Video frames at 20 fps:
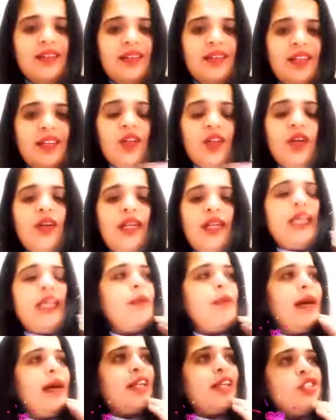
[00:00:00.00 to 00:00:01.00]
you know, like
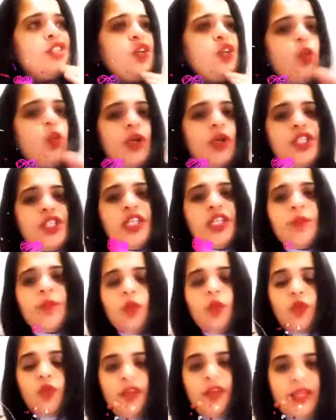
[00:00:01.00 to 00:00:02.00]
imagine you're watching a
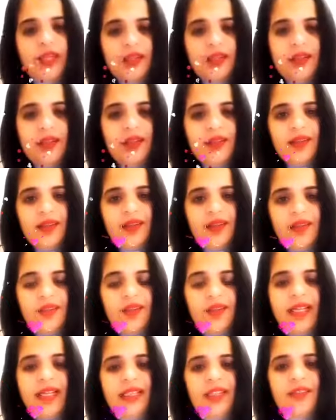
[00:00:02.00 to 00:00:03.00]
movie,
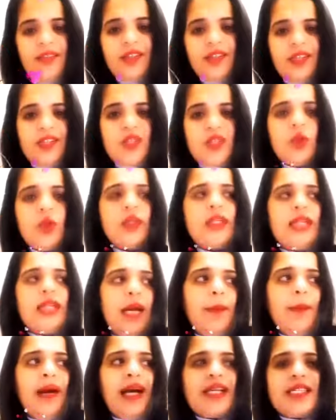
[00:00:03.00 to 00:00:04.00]
right? If there is no
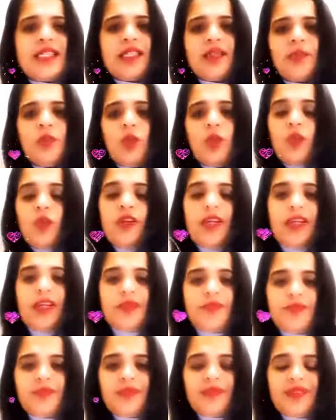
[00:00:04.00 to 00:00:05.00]
climax in the
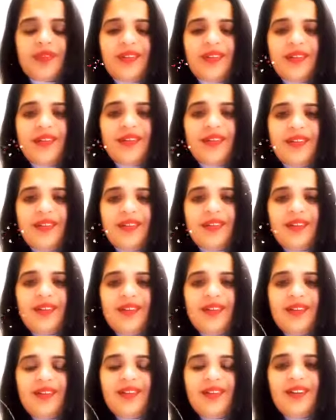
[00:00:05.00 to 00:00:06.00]
movie,
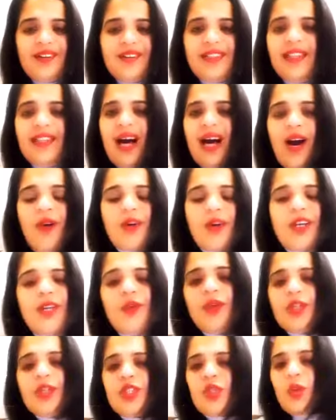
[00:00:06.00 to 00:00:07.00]
then how can
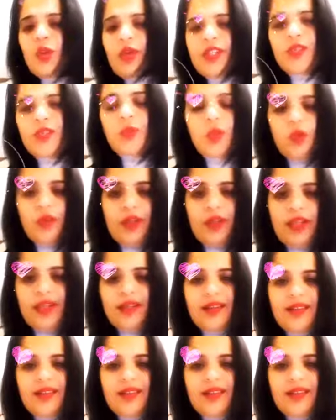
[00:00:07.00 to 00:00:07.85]
you enjoy the movie?